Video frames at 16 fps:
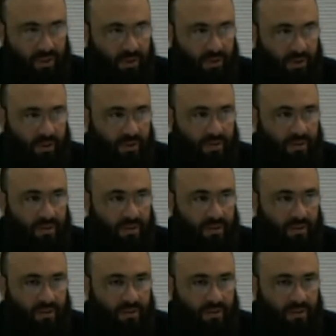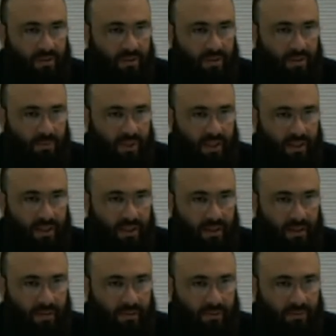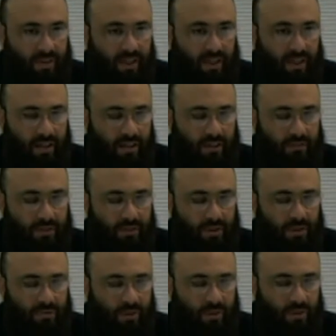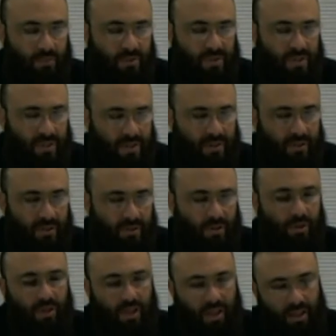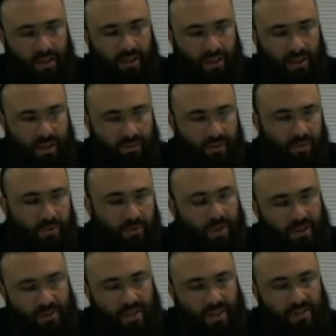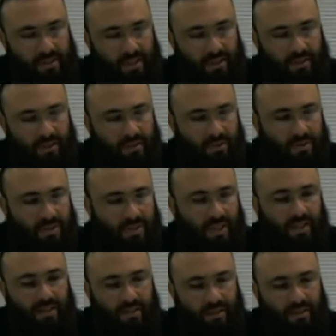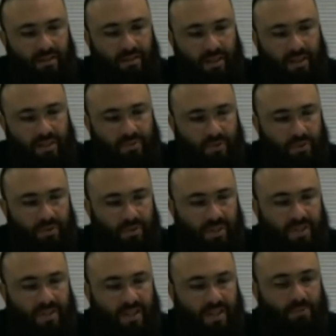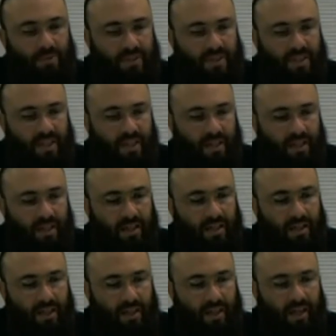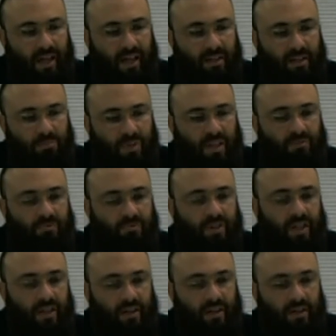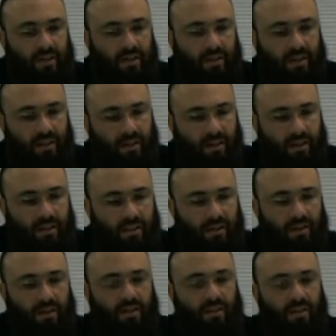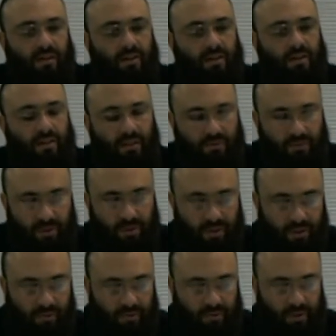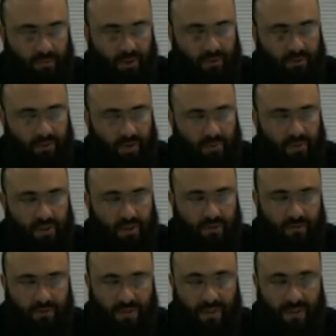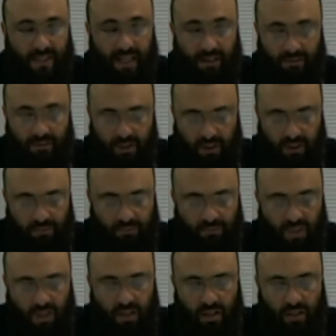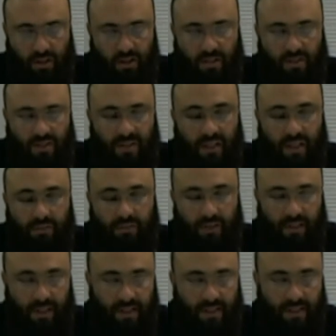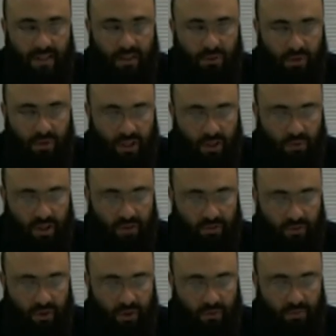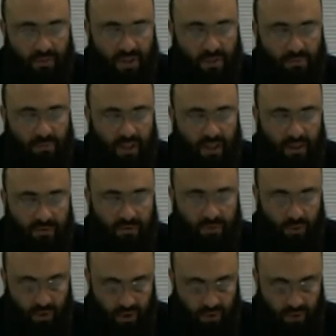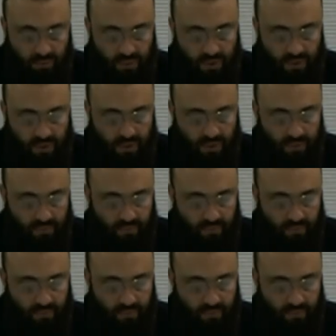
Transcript: or to be free of all forms. So if you want to translate it, you would say that its fruit is liberty and being free from all forms of slavery. Because slavery is not only one form, it's many forms.